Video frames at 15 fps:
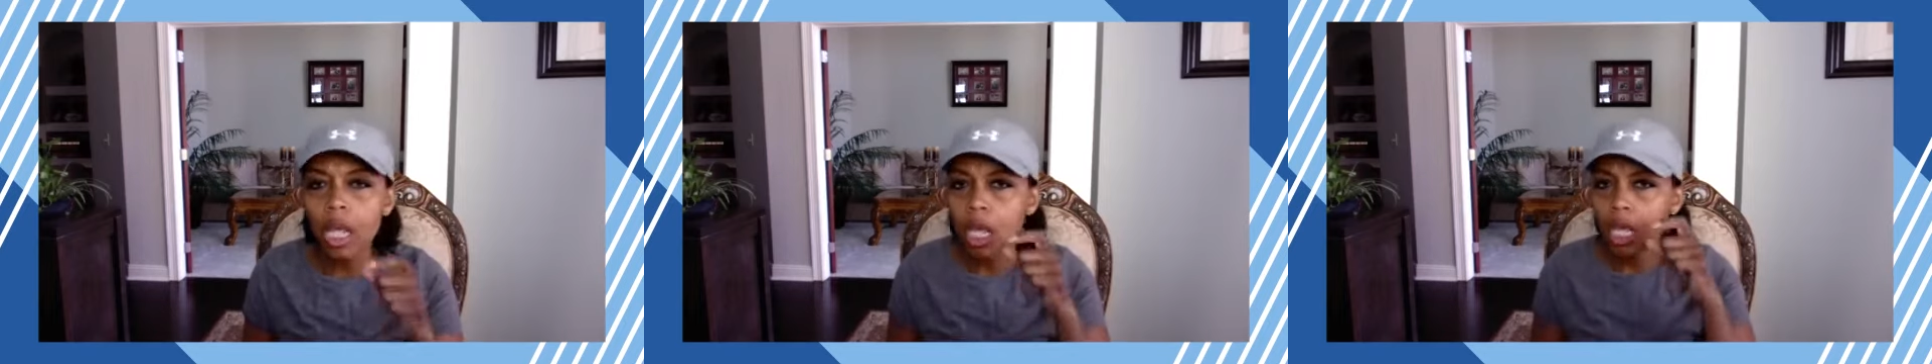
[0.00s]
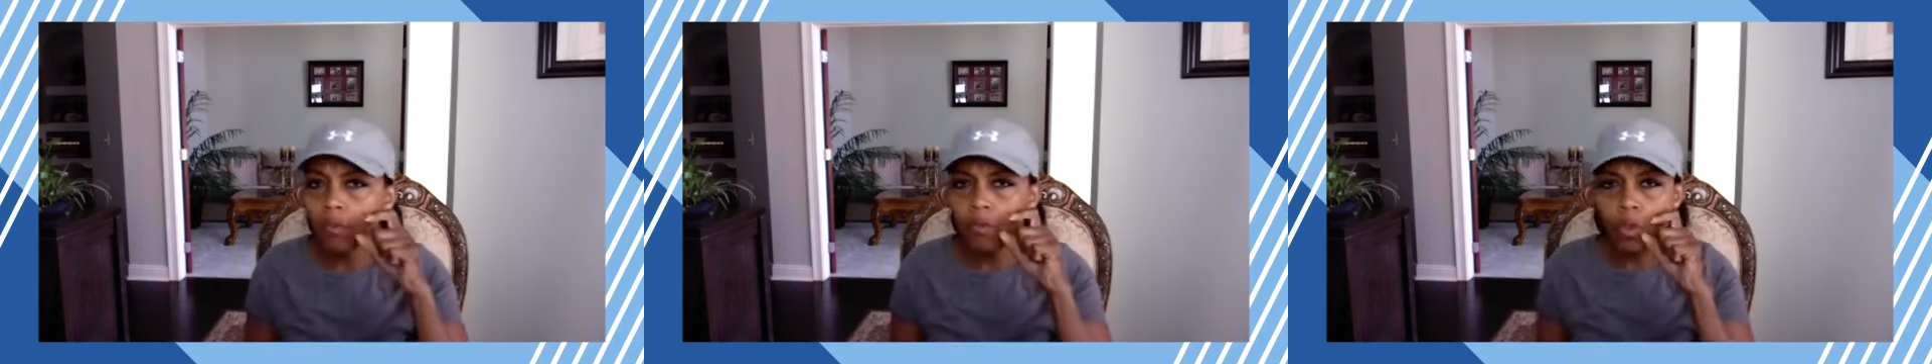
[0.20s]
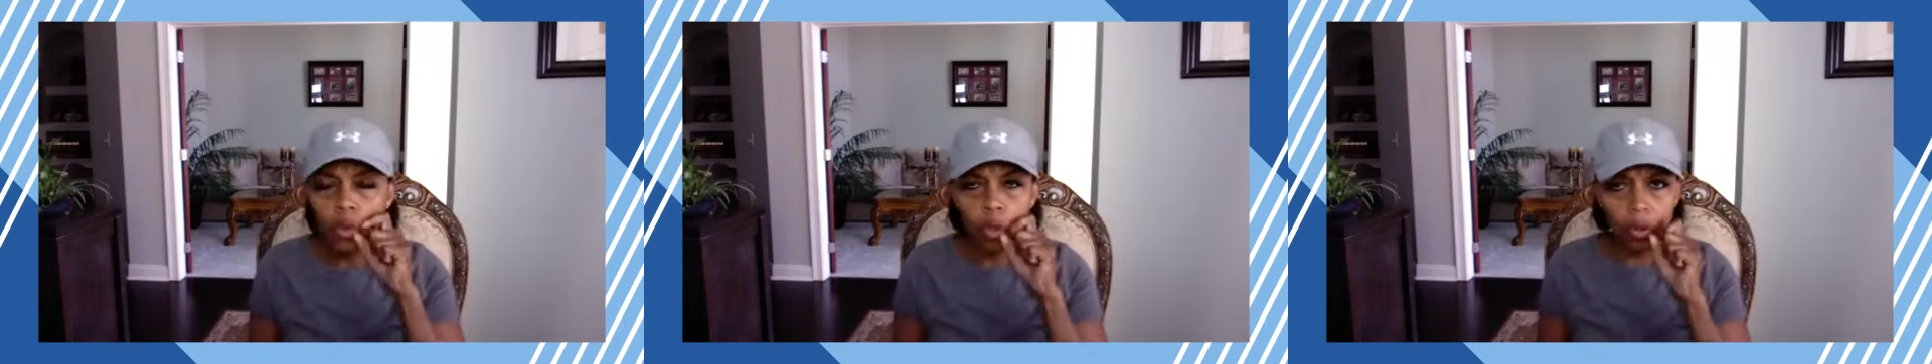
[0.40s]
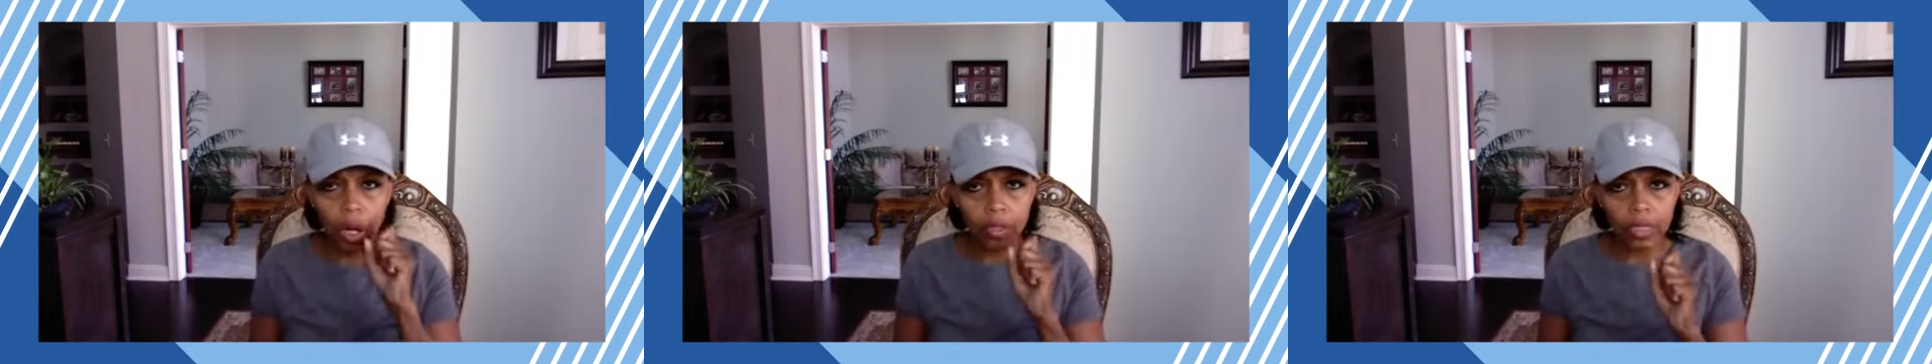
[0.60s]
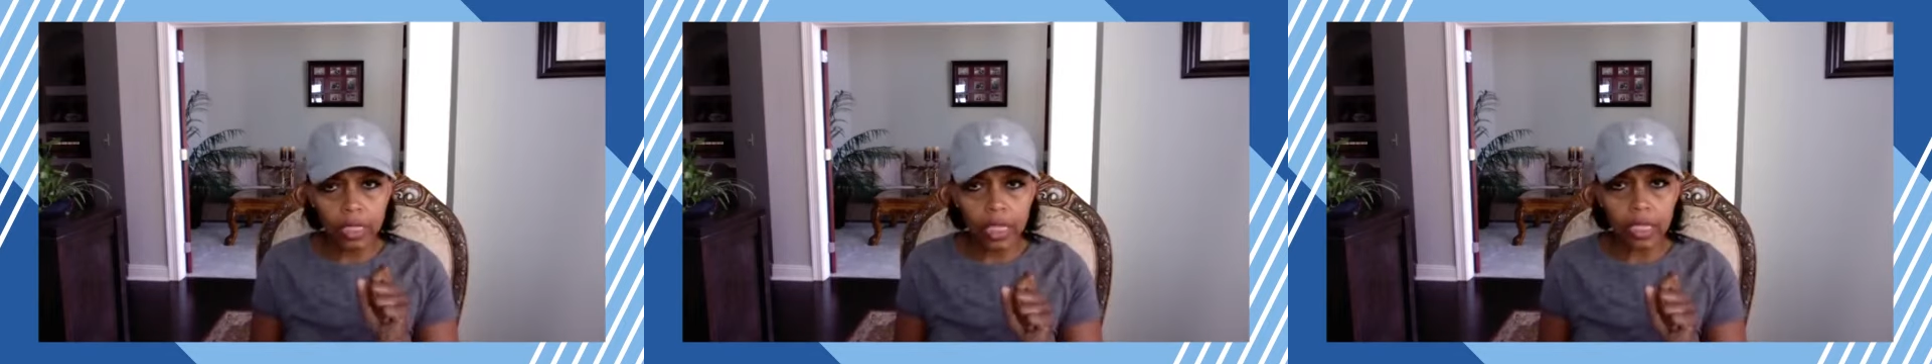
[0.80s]
if you don't
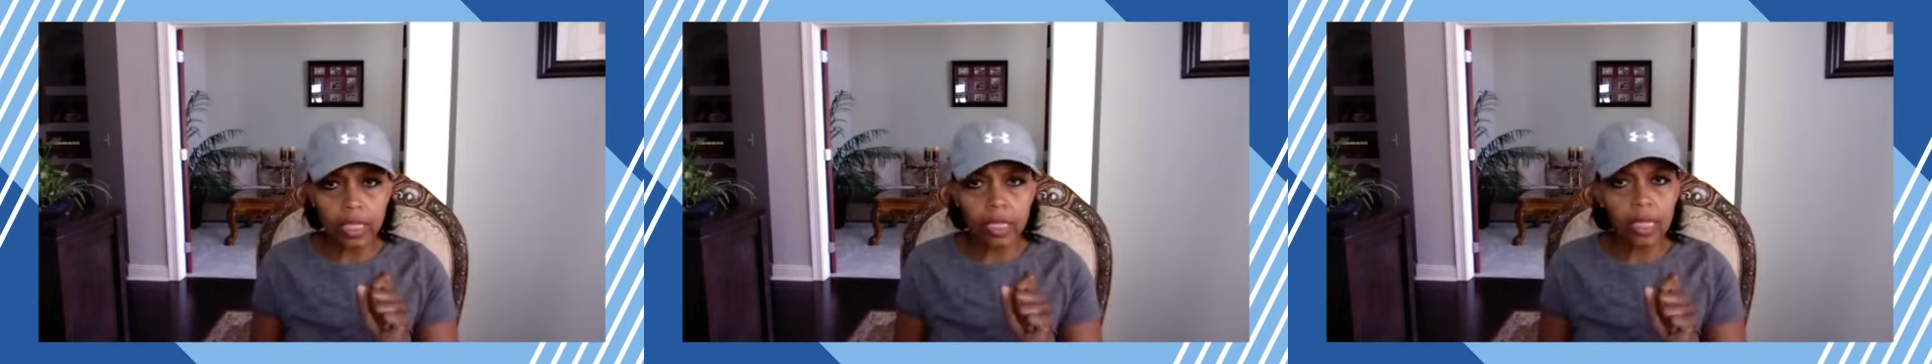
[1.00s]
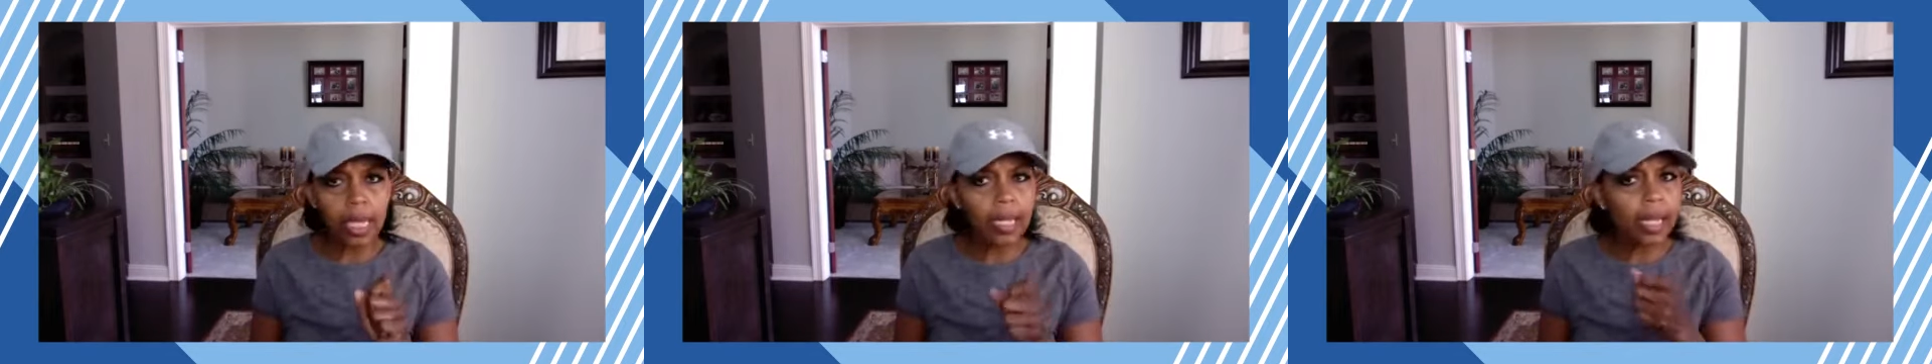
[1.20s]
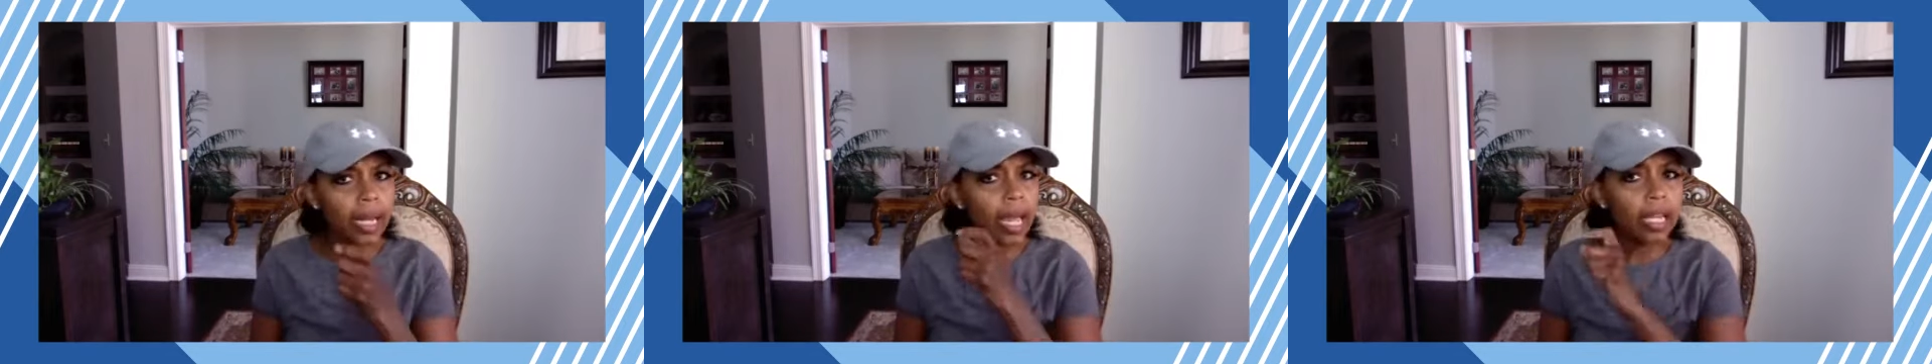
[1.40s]
articulate it